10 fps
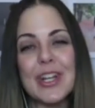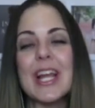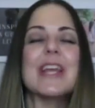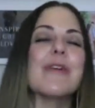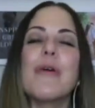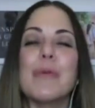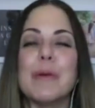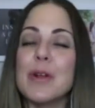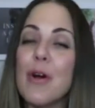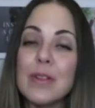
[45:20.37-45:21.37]
And I hear
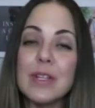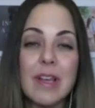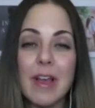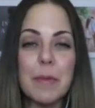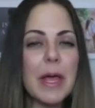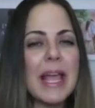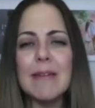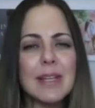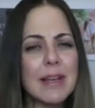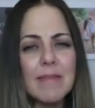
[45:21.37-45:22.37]
women all the time, I
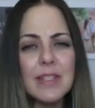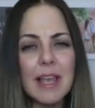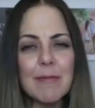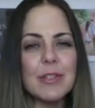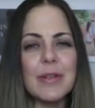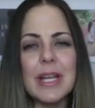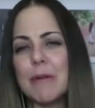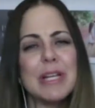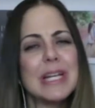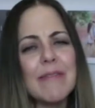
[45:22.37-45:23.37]
have to have this chemistry.
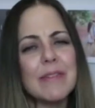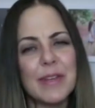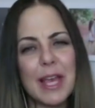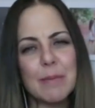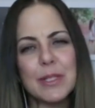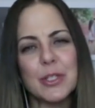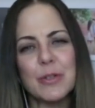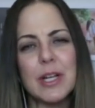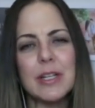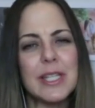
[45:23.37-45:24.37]
We didn't have enough
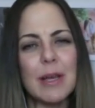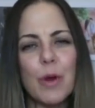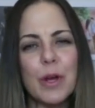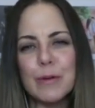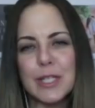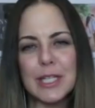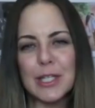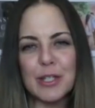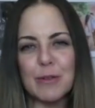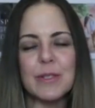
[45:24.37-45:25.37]
chemistry on date 1 or date
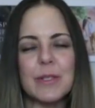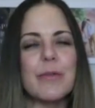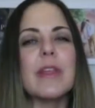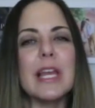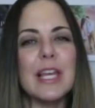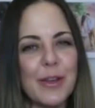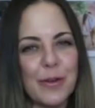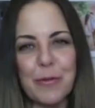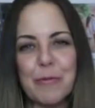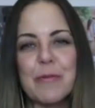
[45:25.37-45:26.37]
2. So thank
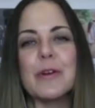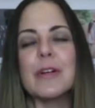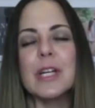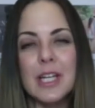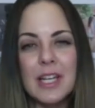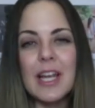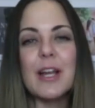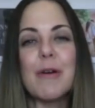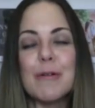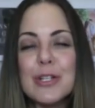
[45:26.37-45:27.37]
you for
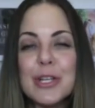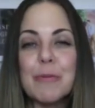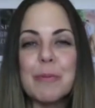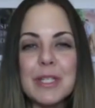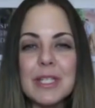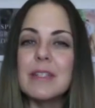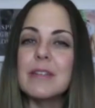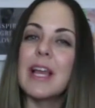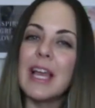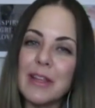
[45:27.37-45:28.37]
encouraging women
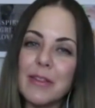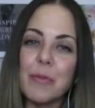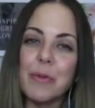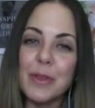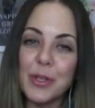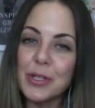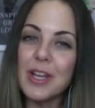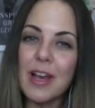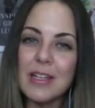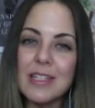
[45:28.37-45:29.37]
to hang in there with the good
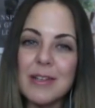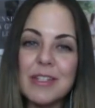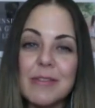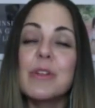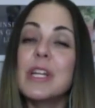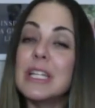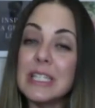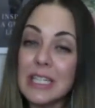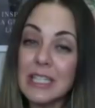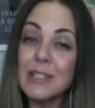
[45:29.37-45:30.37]
guys. And it
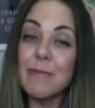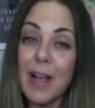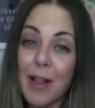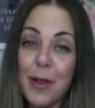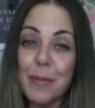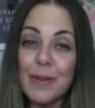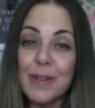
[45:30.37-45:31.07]
does develop.